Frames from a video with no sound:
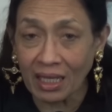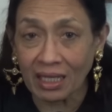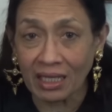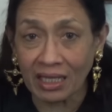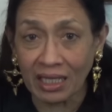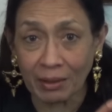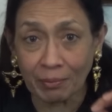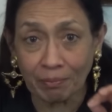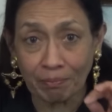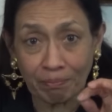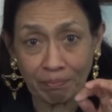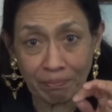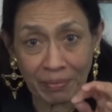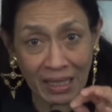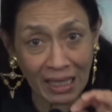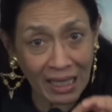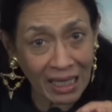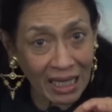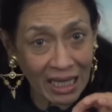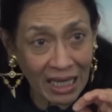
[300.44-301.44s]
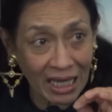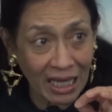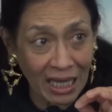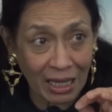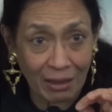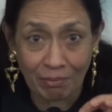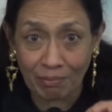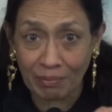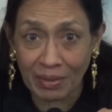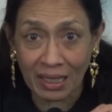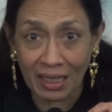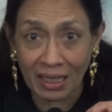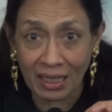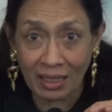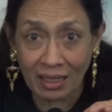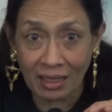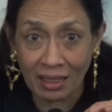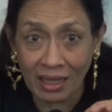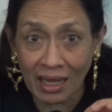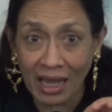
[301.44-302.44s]
The
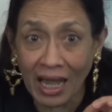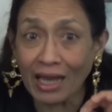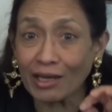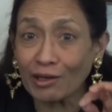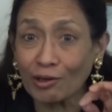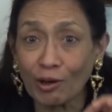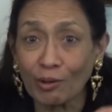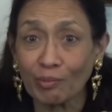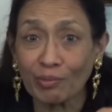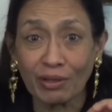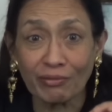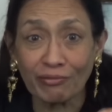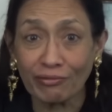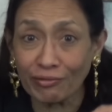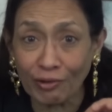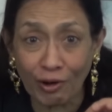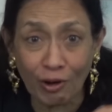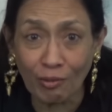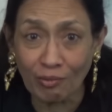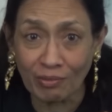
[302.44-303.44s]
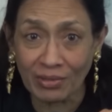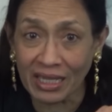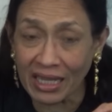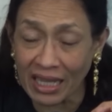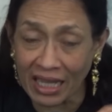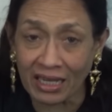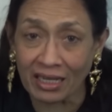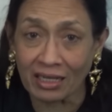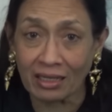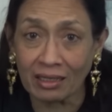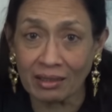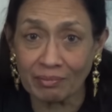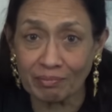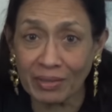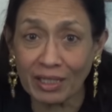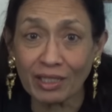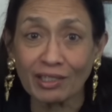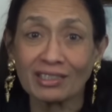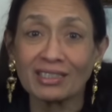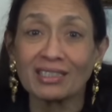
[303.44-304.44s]
PKNP had not been formed then,
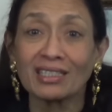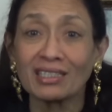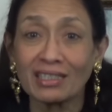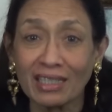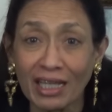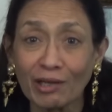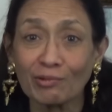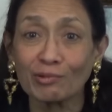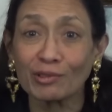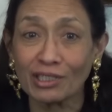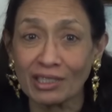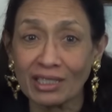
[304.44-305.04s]
because the state was